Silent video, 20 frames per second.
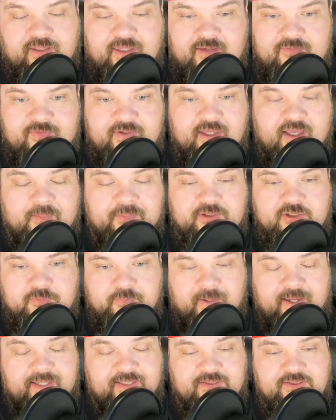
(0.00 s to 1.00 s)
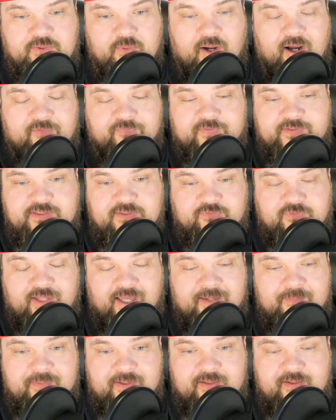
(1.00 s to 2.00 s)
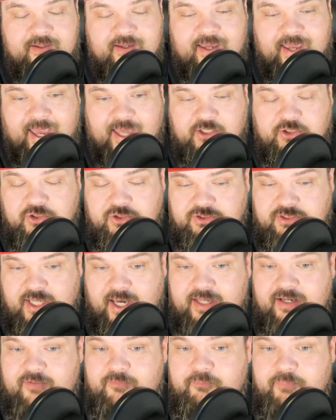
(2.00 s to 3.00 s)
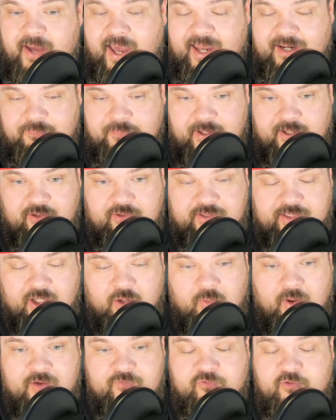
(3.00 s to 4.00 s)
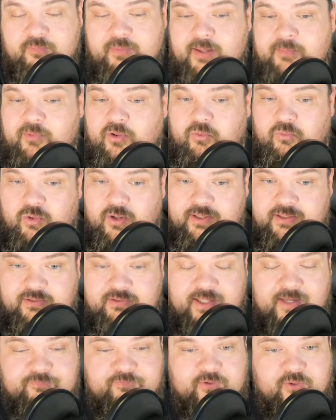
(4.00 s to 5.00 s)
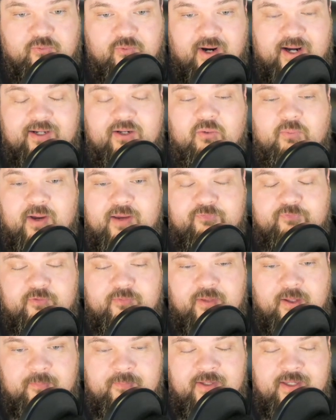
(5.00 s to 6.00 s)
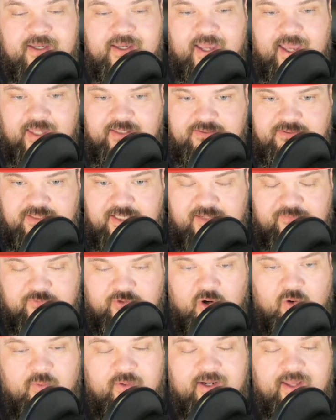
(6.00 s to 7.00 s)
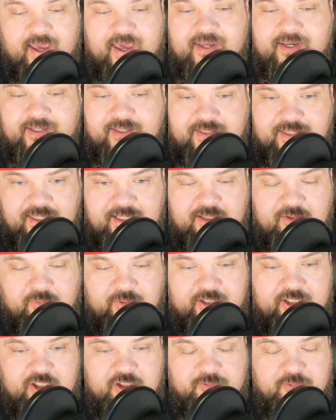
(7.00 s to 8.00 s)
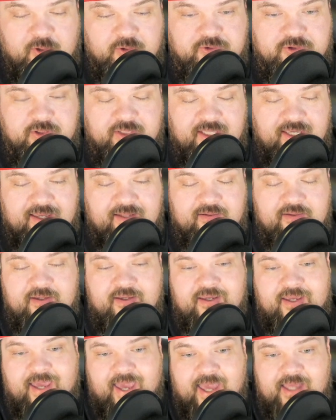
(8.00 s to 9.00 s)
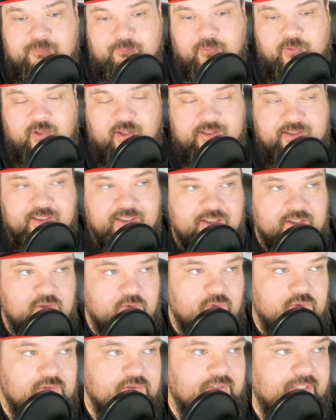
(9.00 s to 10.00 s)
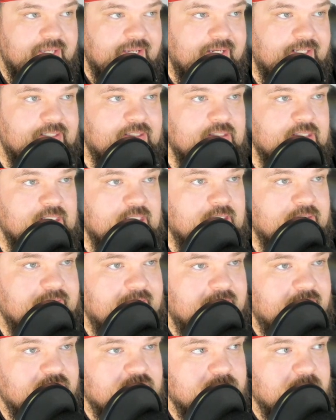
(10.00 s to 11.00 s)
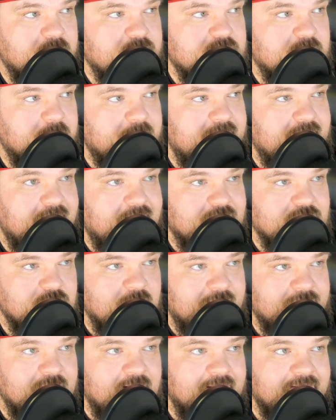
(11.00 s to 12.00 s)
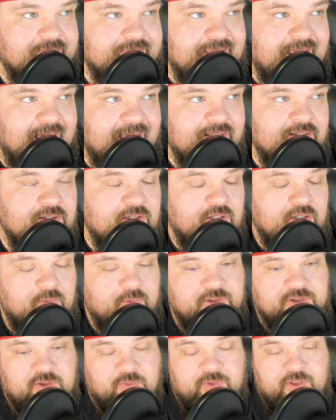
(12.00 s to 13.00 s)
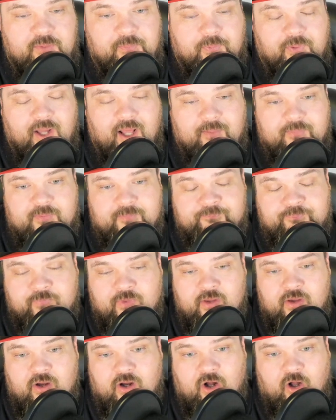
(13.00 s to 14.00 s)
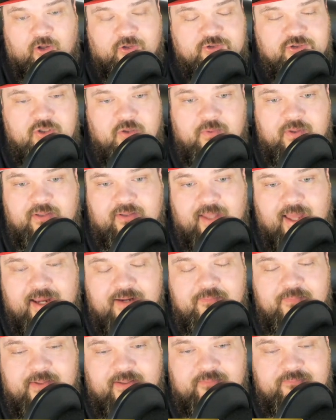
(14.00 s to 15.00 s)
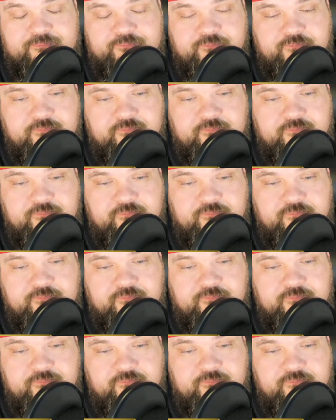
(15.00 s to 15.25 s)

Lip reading: giving up space to offensive linemen and just kind of backpedaling away from them or running left and right away from them instead of going ahead and getting where you're supposed to get and plugging your lane that you're supposed to be in. So I thought that was a real problem. Also, alignment.